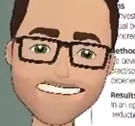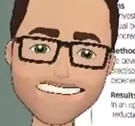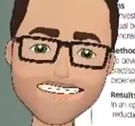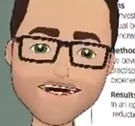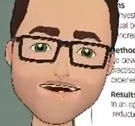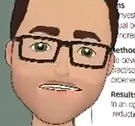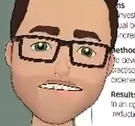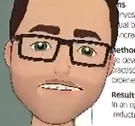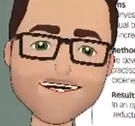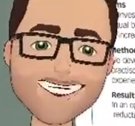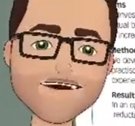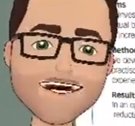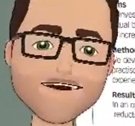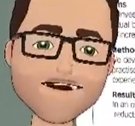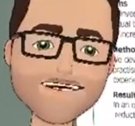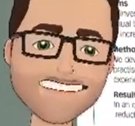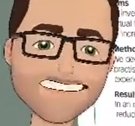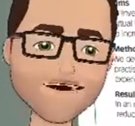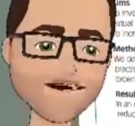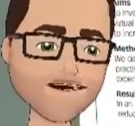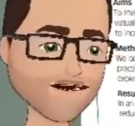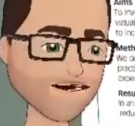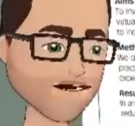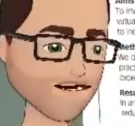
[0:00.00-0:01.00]
And what they would do is
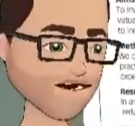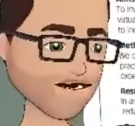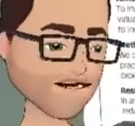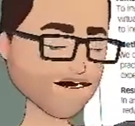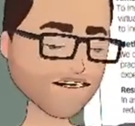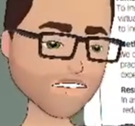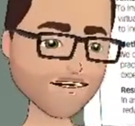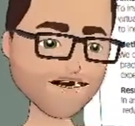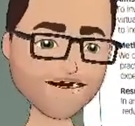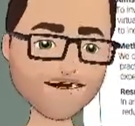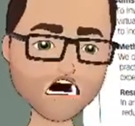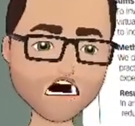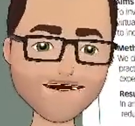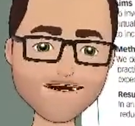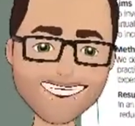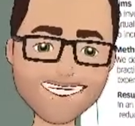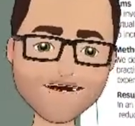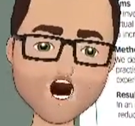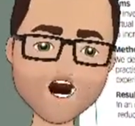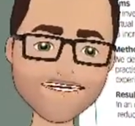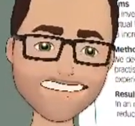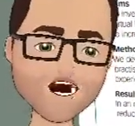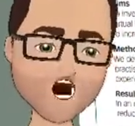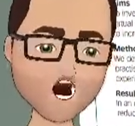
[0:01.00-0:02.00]
they would have a mirror in the
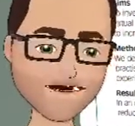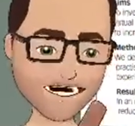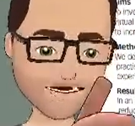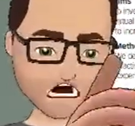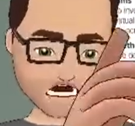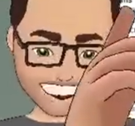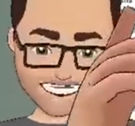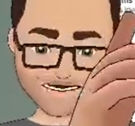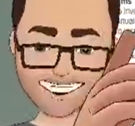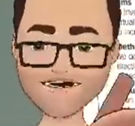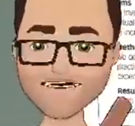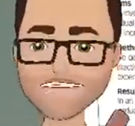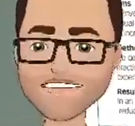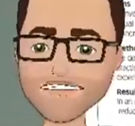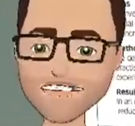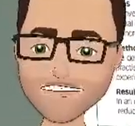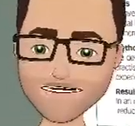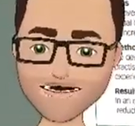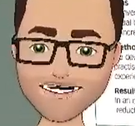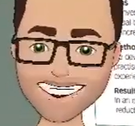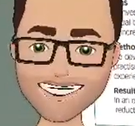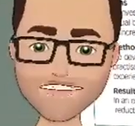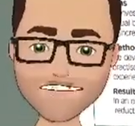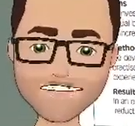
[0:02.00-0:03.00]
room, in this virtual
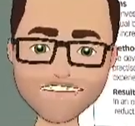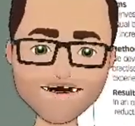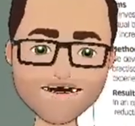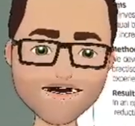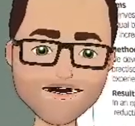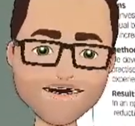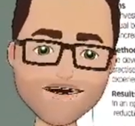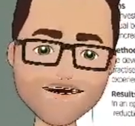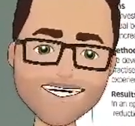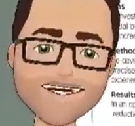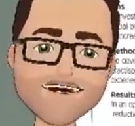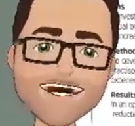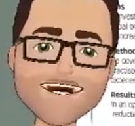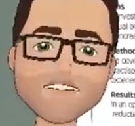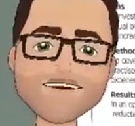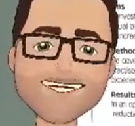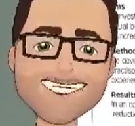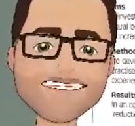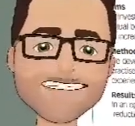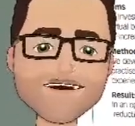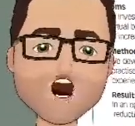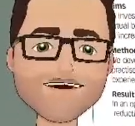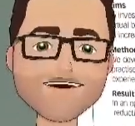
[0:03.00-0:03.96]
environment, so you could